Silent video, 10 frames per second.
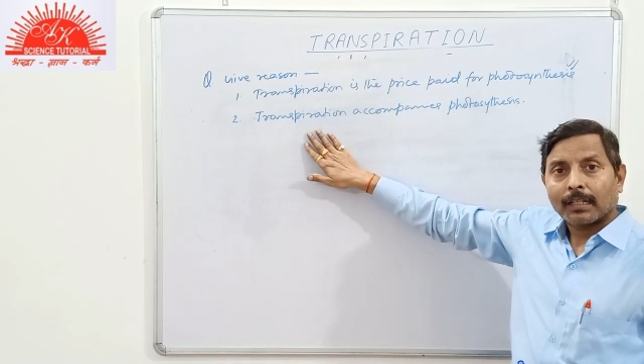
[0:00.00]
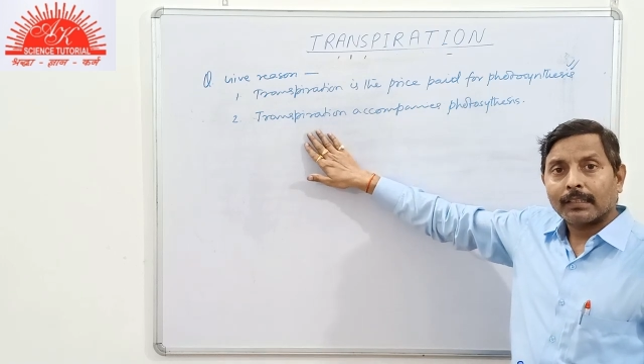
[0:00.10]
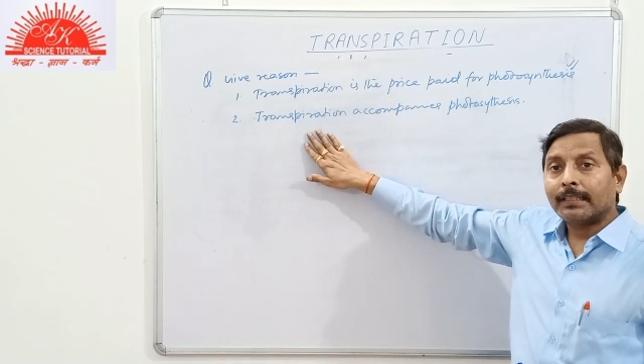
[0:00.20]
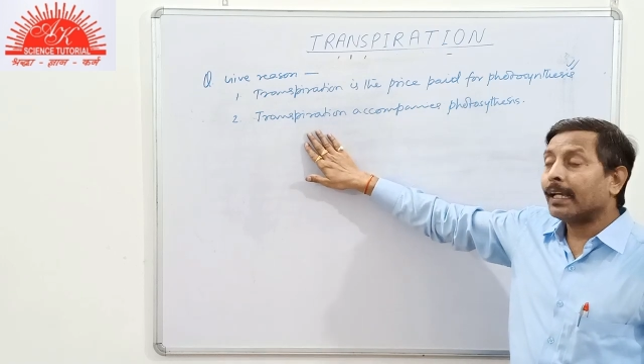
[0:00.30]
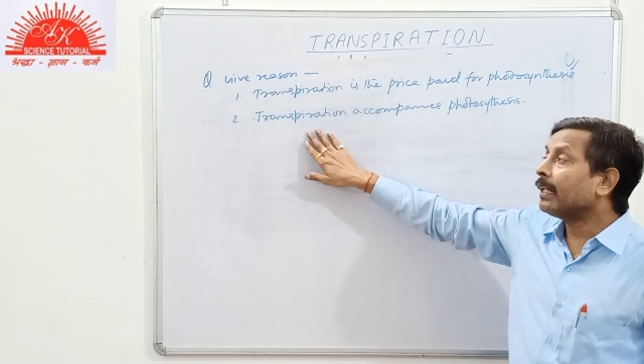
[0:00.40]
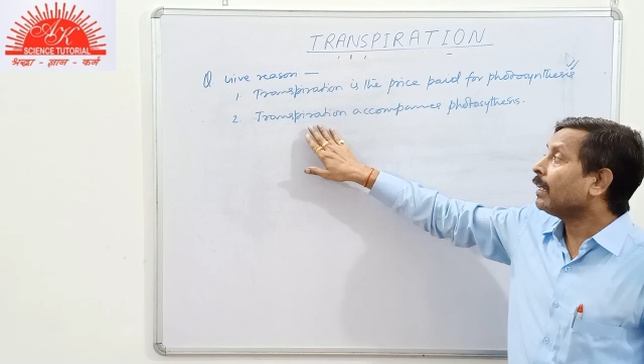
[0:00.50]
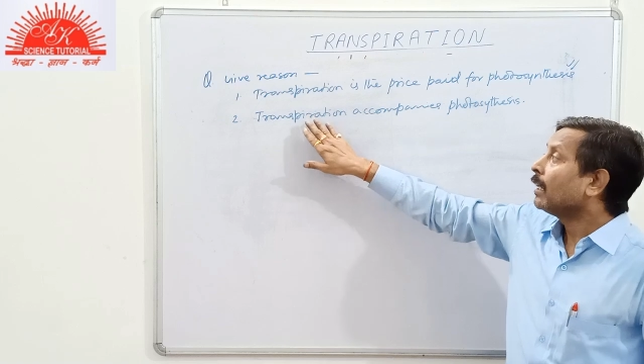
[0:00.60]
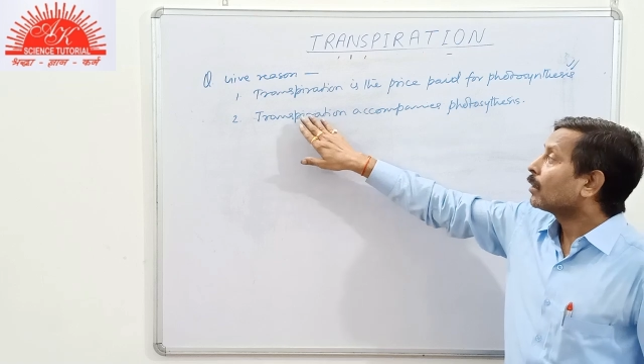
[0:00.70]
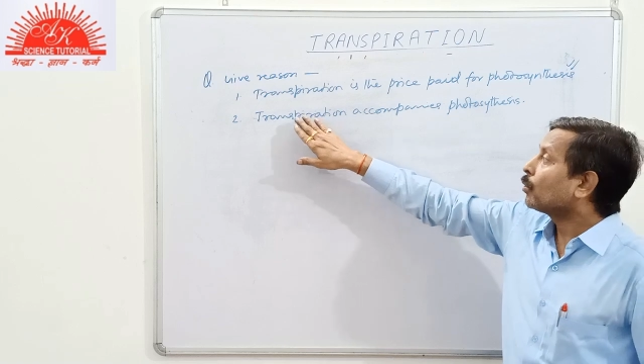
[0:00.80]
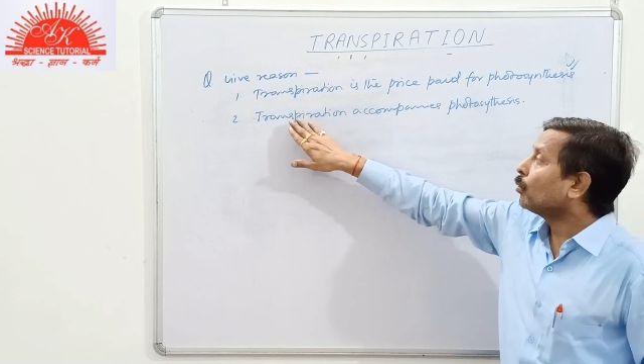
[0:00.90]

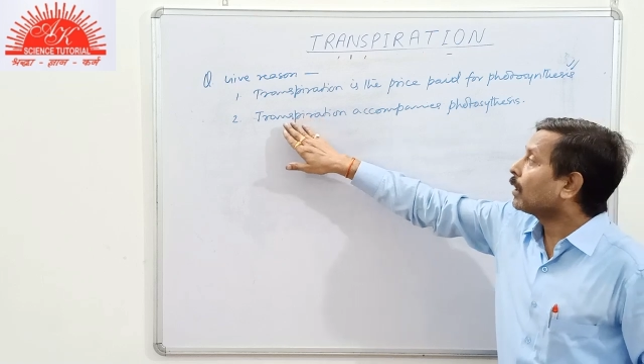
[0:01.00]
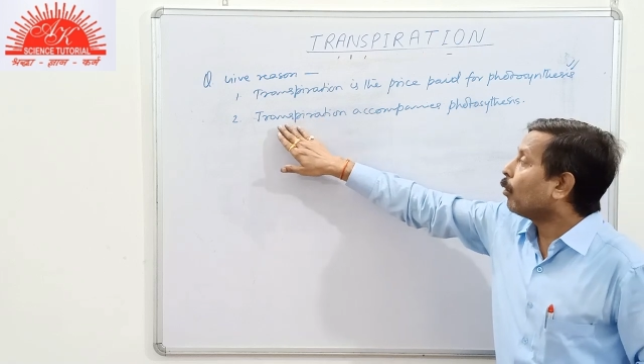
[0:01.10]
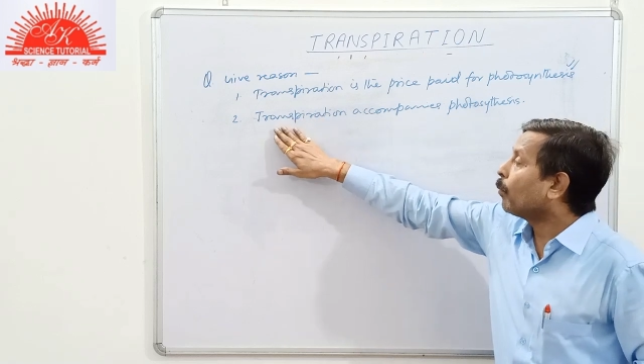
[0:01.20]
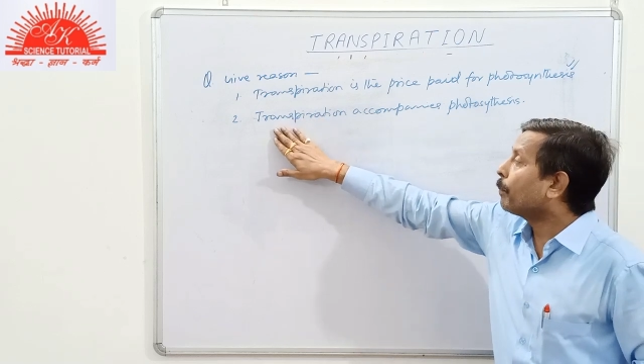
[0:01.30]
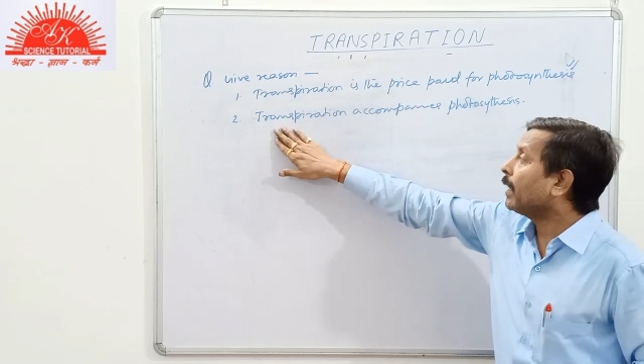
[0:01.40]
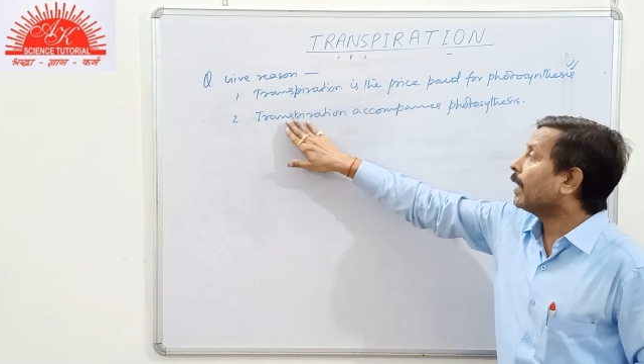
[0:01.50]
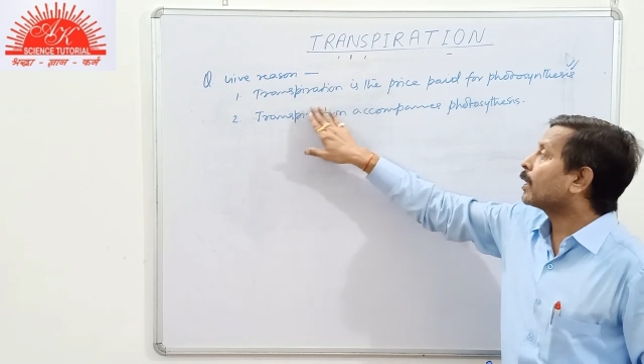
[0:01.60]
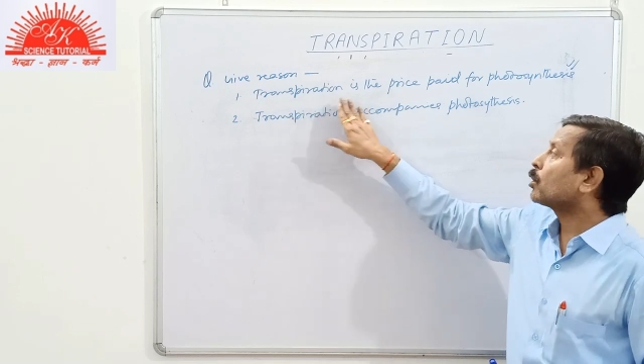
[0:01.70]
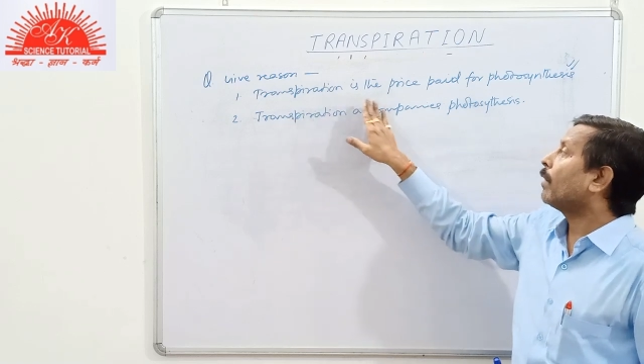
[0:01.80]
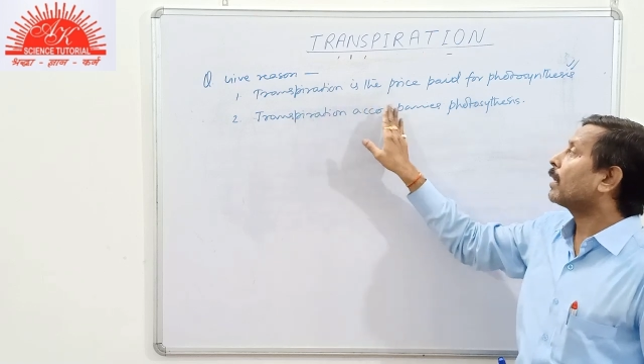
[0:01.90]
then through the opened
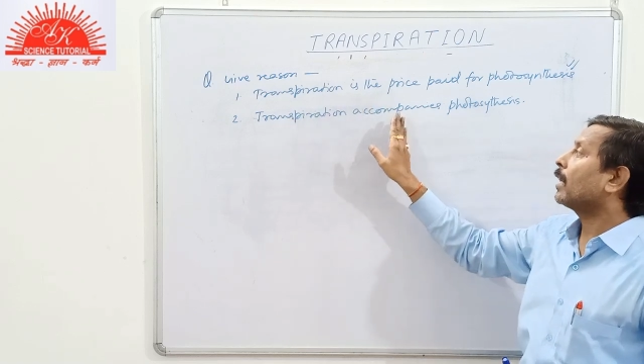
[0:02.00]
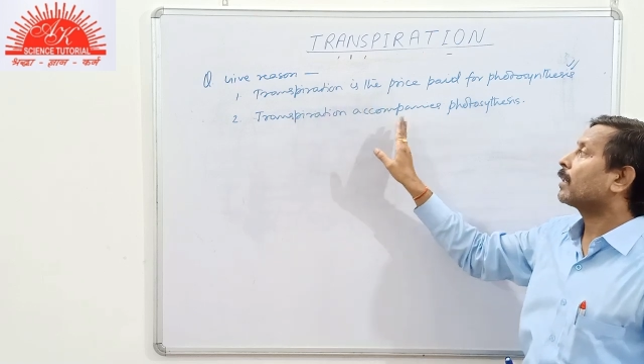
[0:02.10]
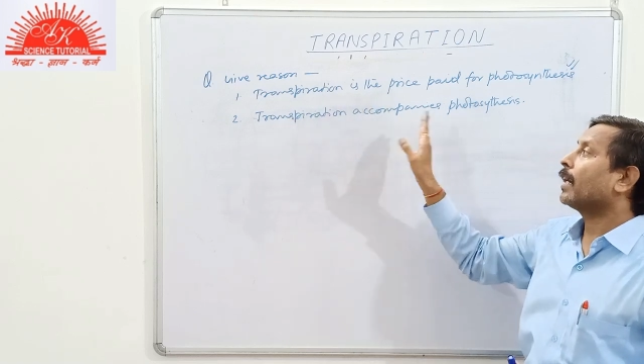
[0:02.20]
stomata